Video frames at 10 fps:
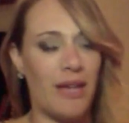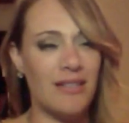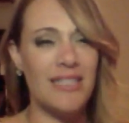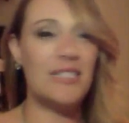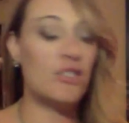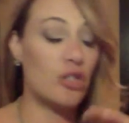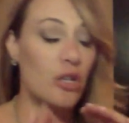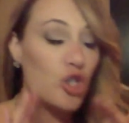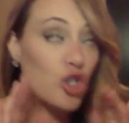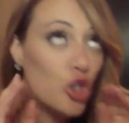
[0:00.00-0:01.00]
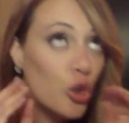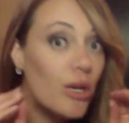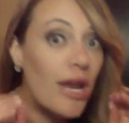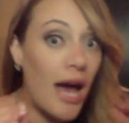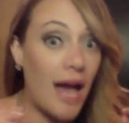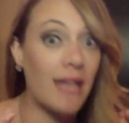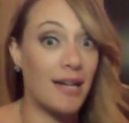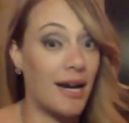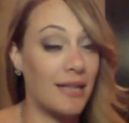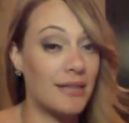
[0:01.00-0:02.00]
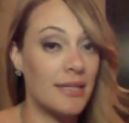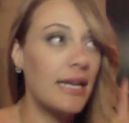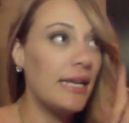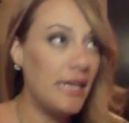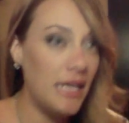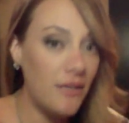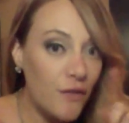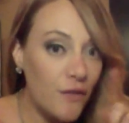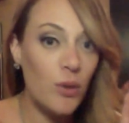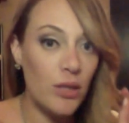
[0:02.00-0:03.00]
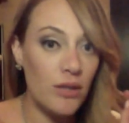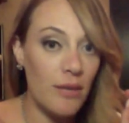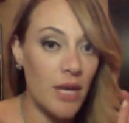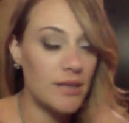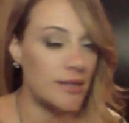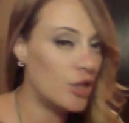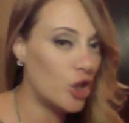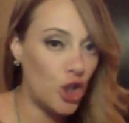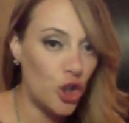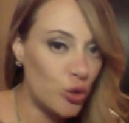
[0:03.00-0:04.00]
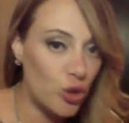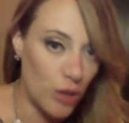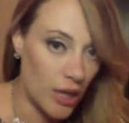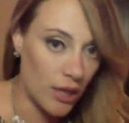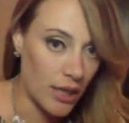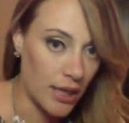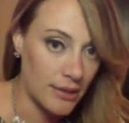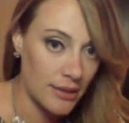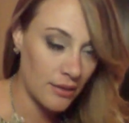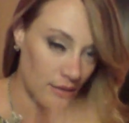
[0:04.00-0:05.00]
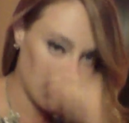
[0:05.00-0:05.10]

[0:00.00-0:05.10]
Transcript: it. Do not cuss. Even if you hear them cussing, you do not cuss.